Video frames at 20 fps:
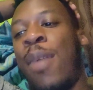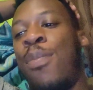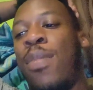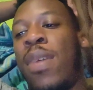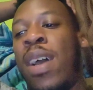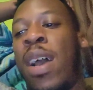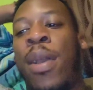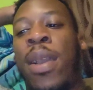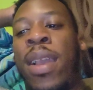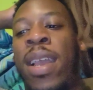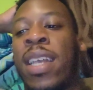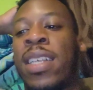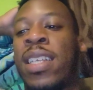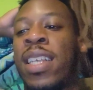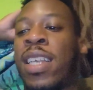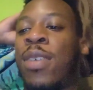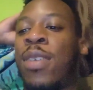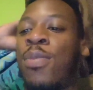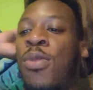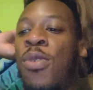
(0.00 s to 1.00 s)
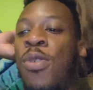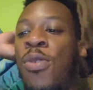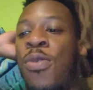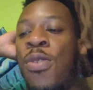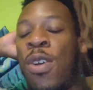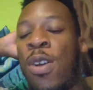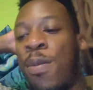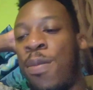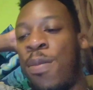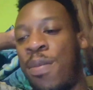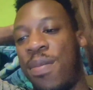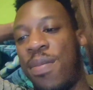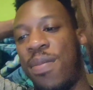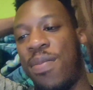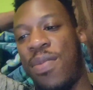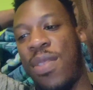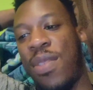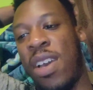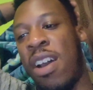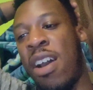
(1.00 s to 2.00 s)
I guess I can move him
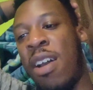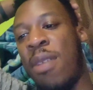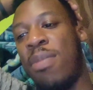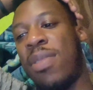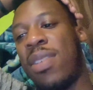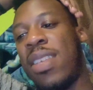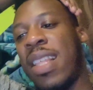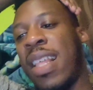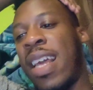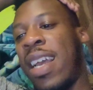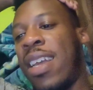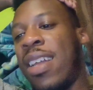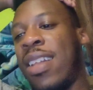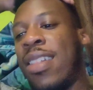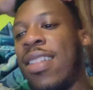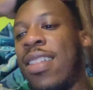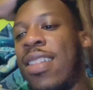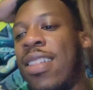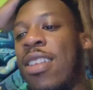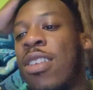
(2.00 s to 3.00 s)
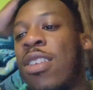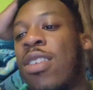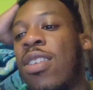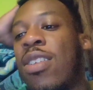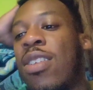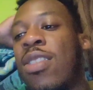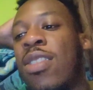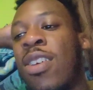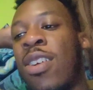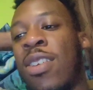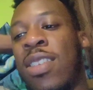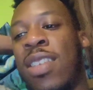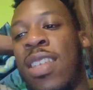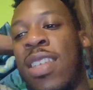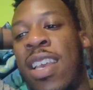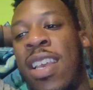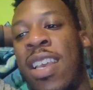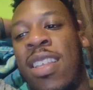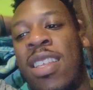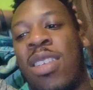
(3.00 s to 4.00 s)
up to like a
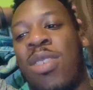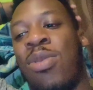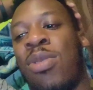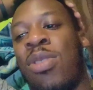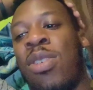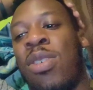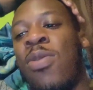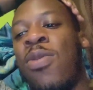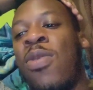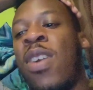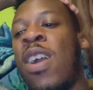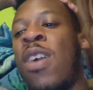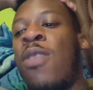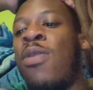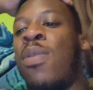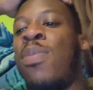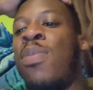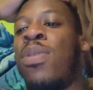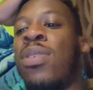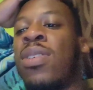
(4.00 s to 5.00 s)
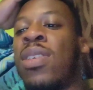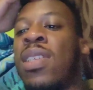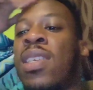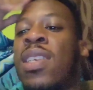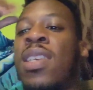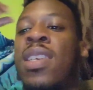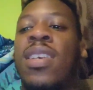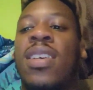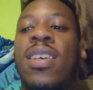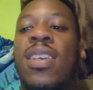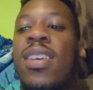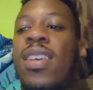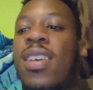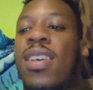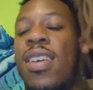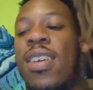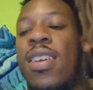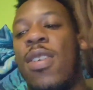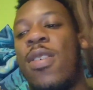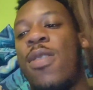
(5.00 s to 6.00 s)
13, switch him around with Pusha T,
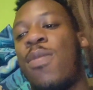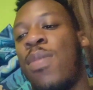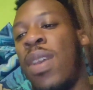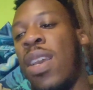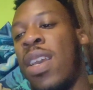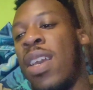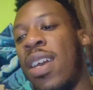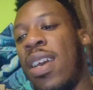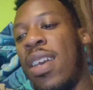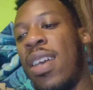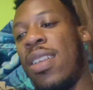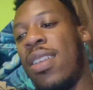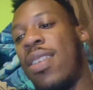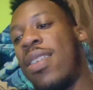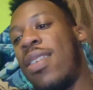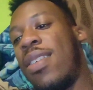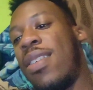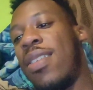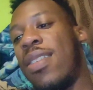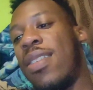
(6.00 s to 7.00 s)
because